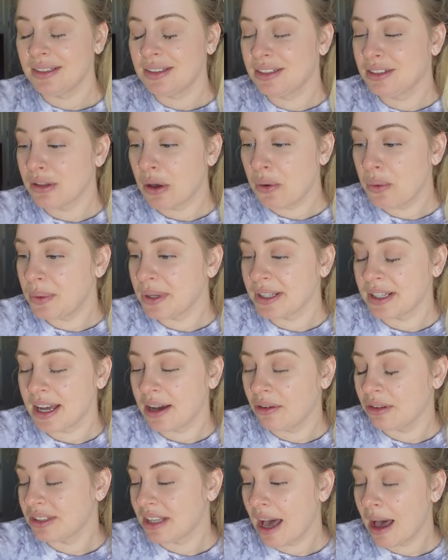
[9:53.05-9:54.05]
So weird.
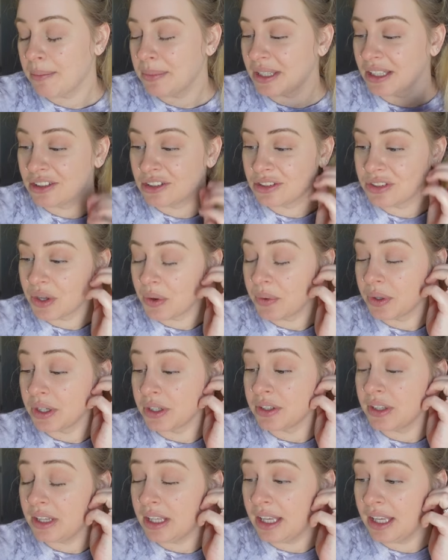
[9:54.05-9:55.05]
It was happening so
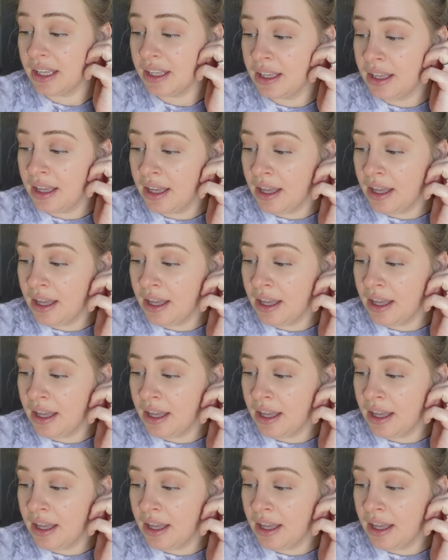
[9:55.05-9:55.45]
early.